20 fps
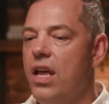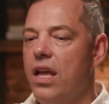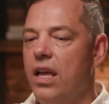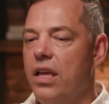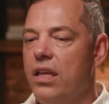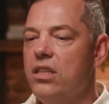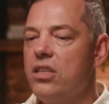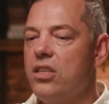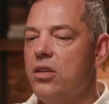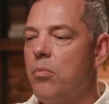
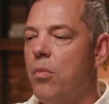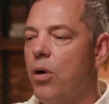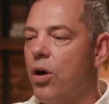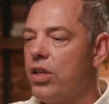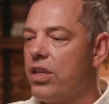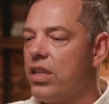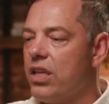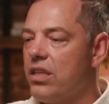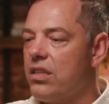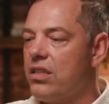in the
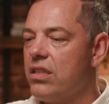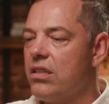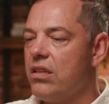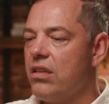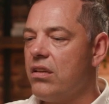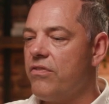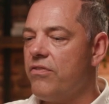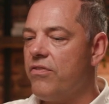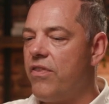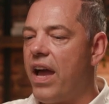market,
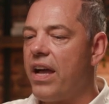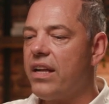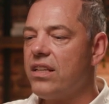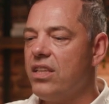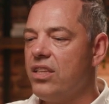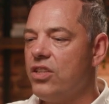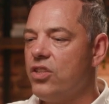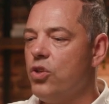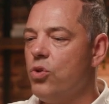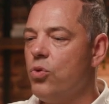the fact
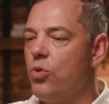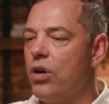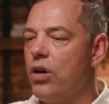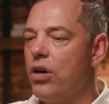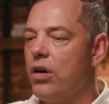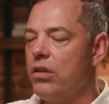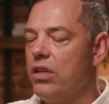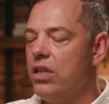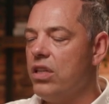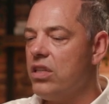that you
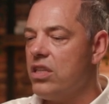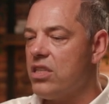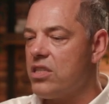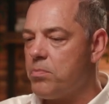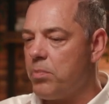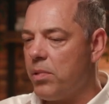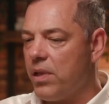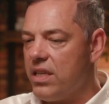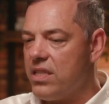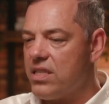are
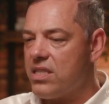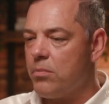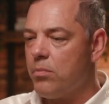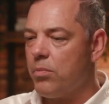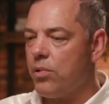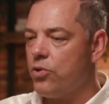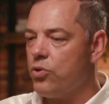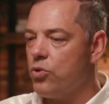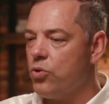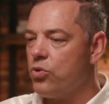
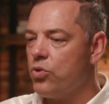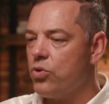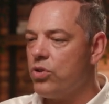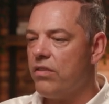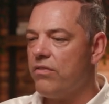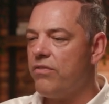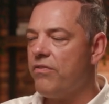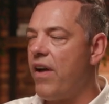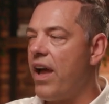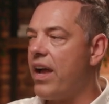indisplaceable due to the
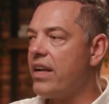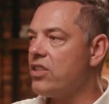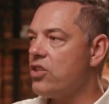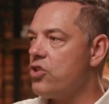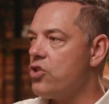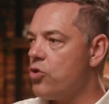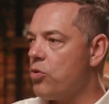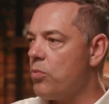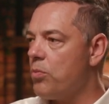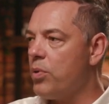fact
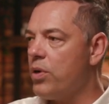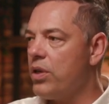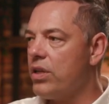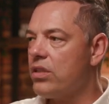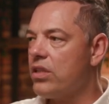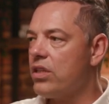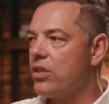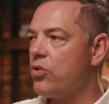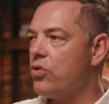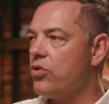that you bring
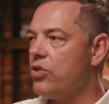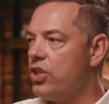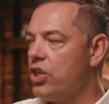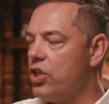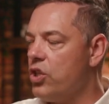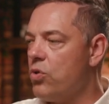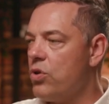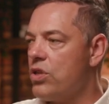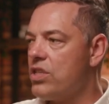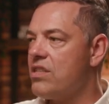the
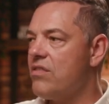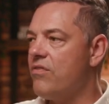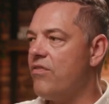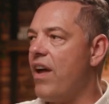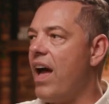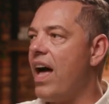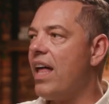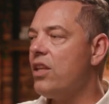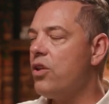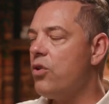continuous
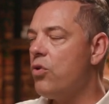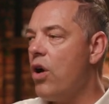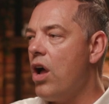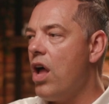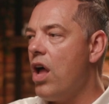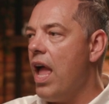value